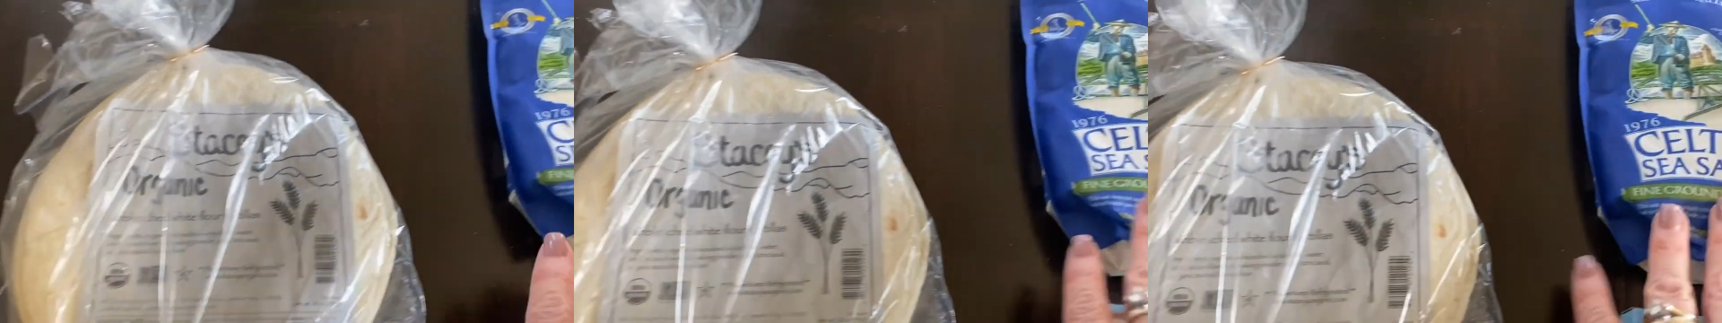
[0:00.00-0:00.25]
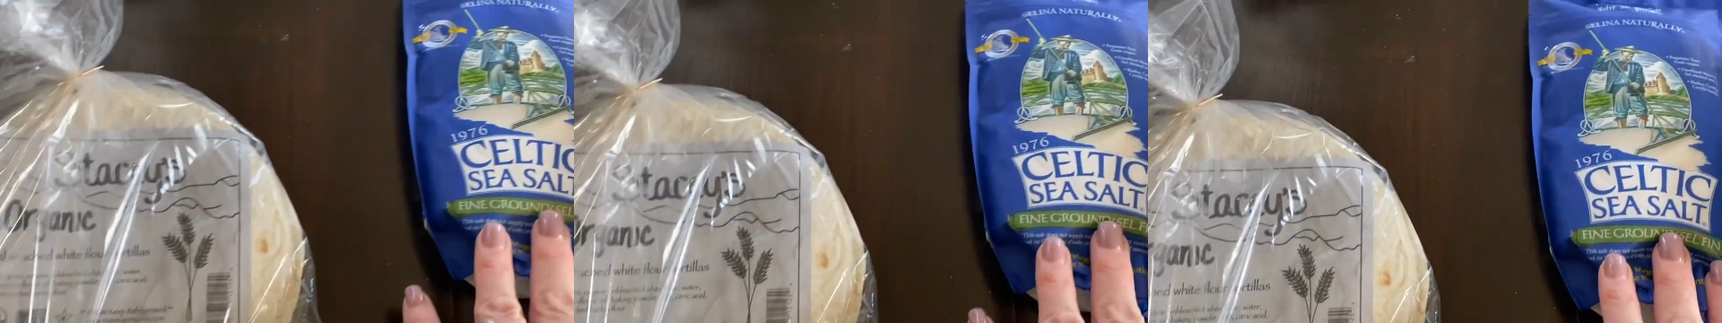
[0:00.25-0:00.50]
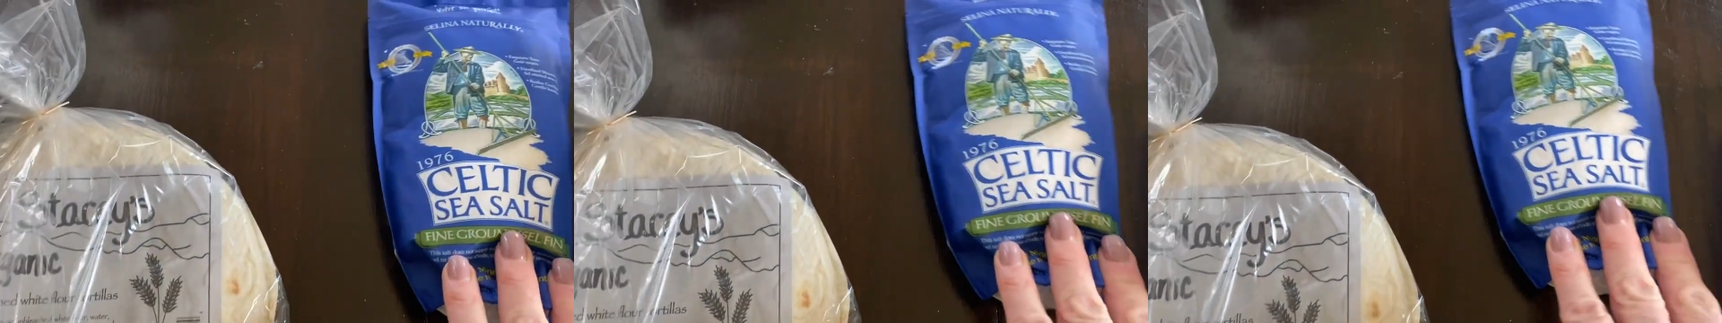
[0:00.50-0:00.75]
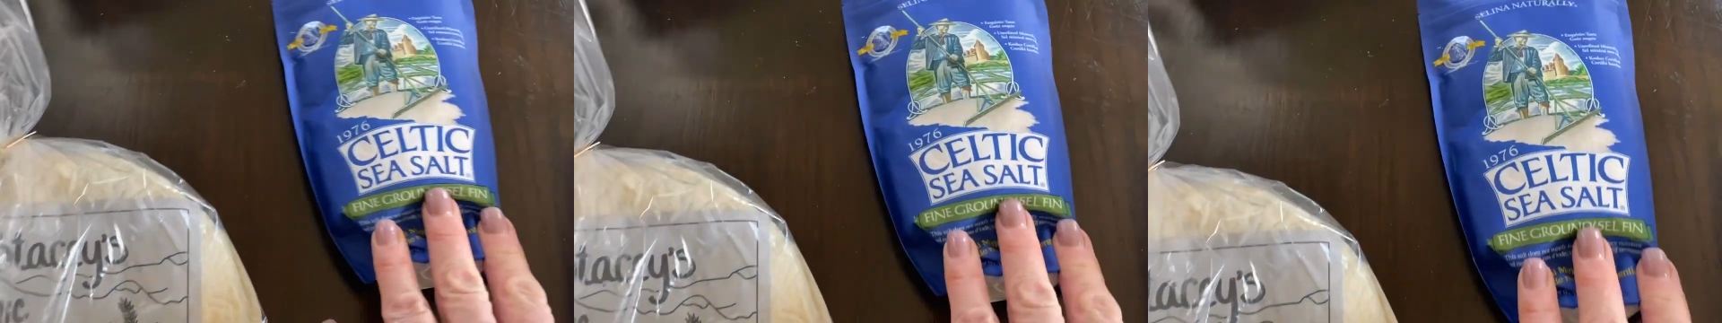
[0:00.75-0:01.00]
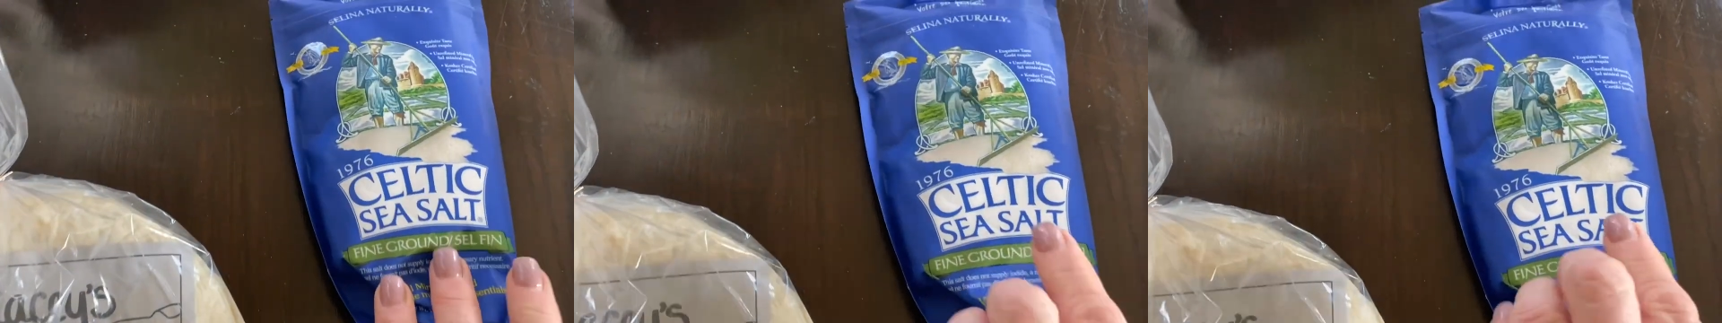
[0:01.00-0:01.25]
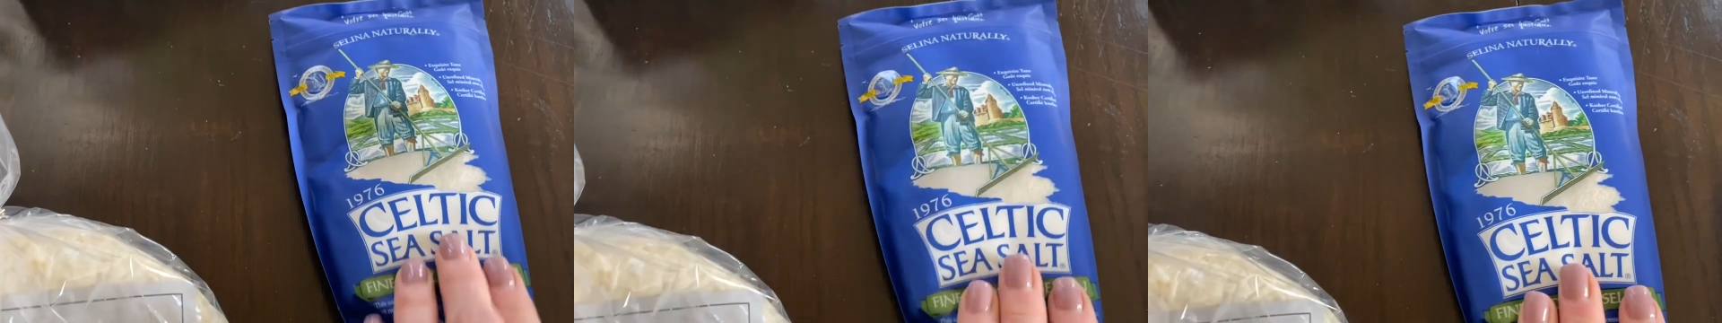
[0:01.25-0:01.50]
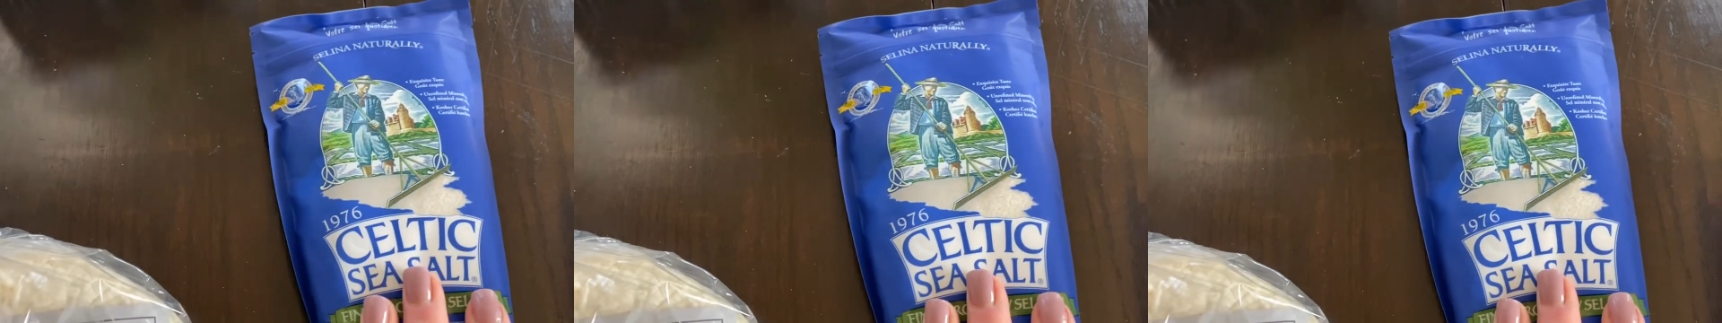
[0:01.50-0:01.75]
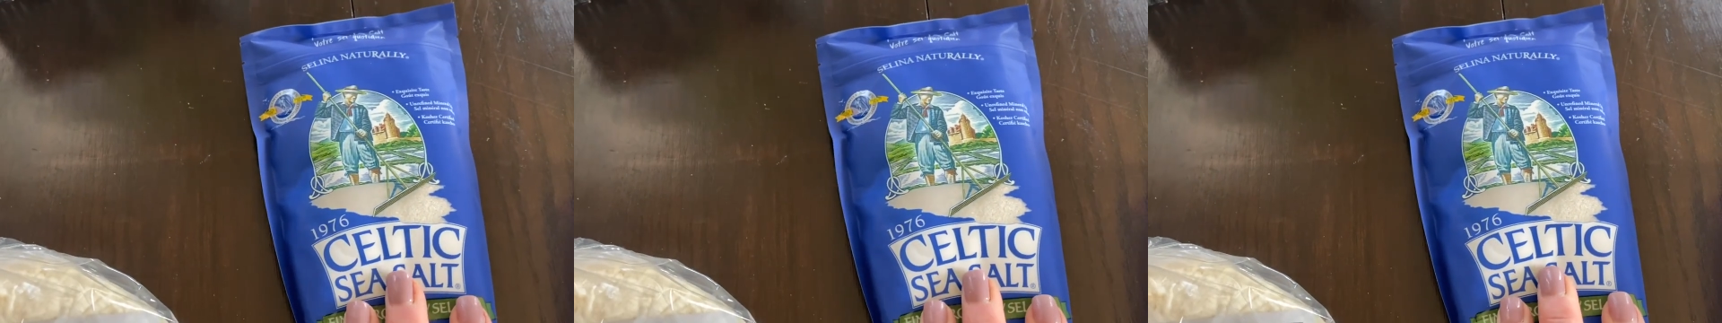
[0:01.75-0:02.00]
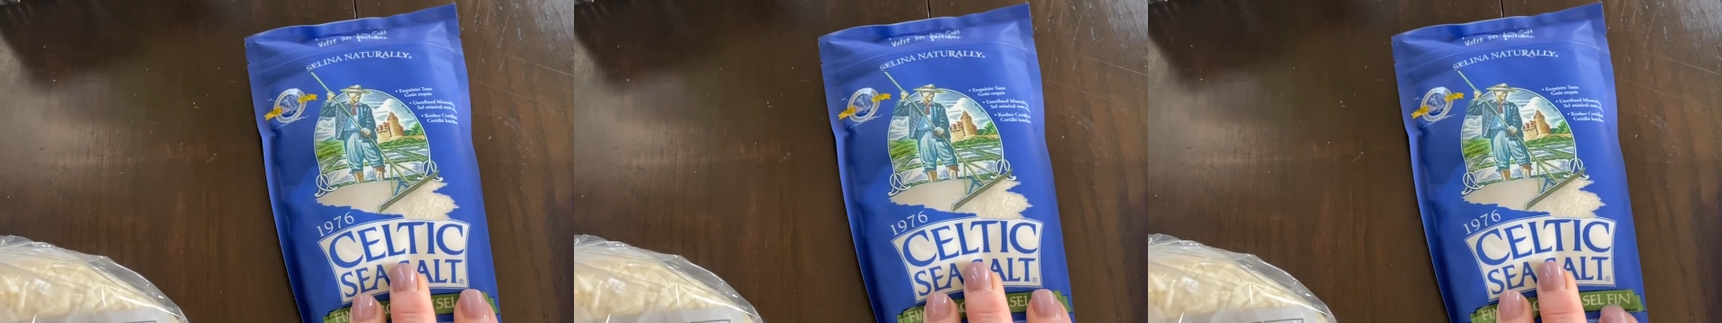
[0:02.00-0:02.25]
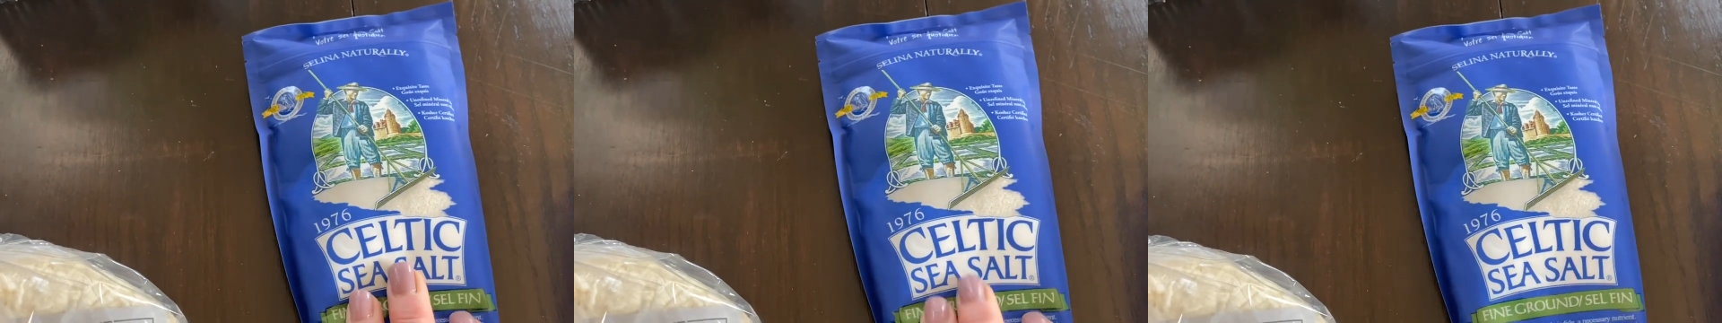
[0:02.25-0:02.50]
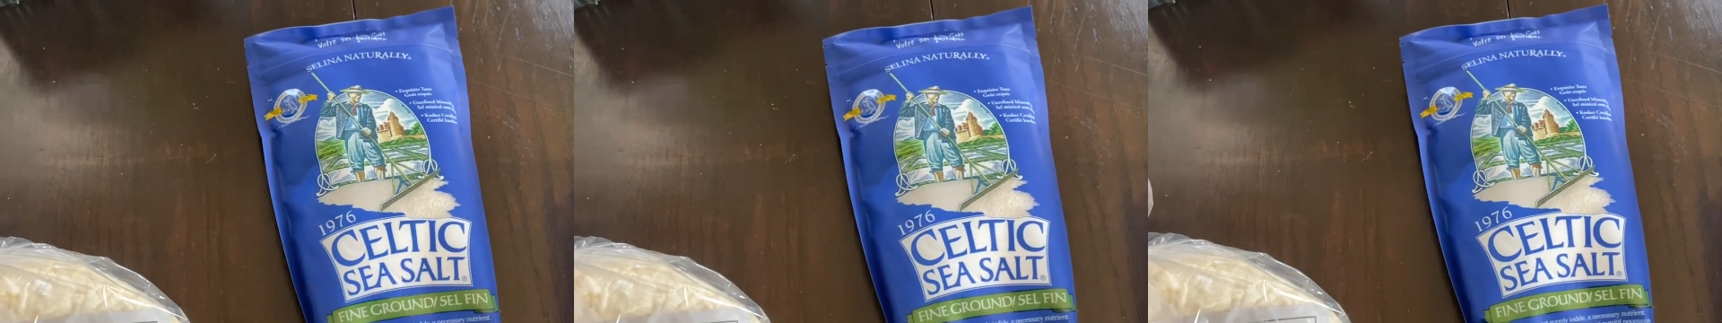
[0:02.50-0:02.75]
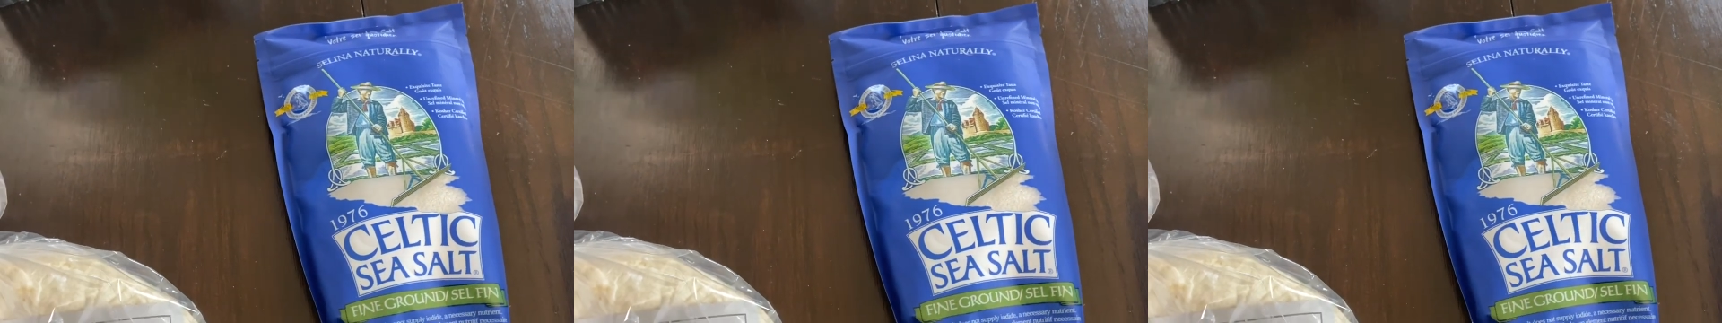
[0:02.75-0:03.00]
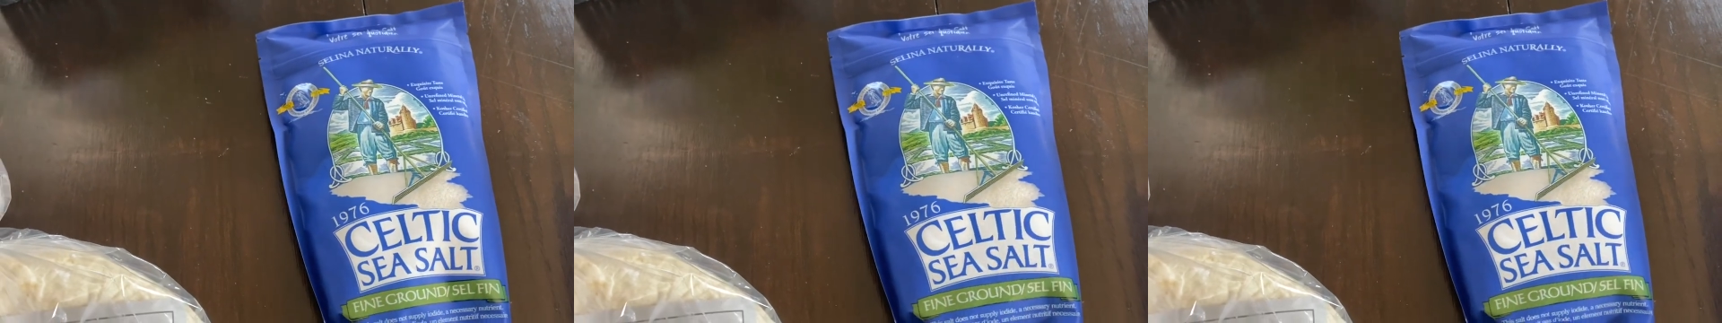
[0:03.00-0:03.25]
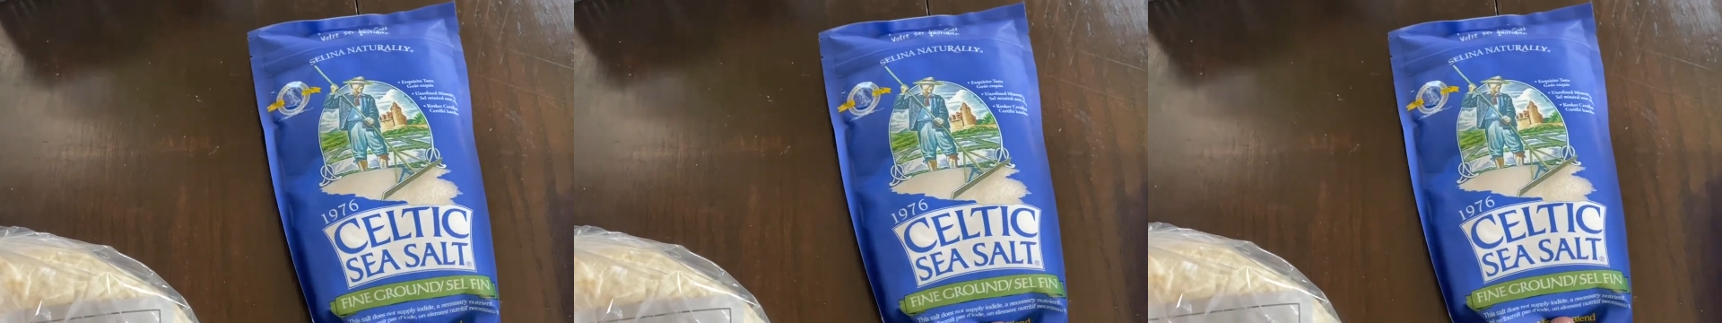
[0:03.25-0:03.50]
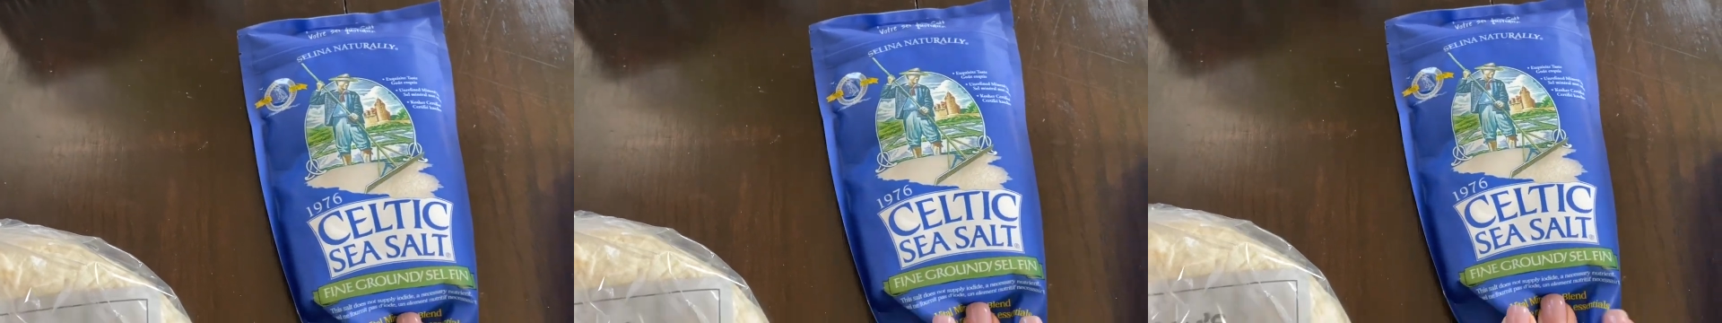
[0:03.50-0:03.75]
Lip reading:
No face is visible, so there are no lips to read.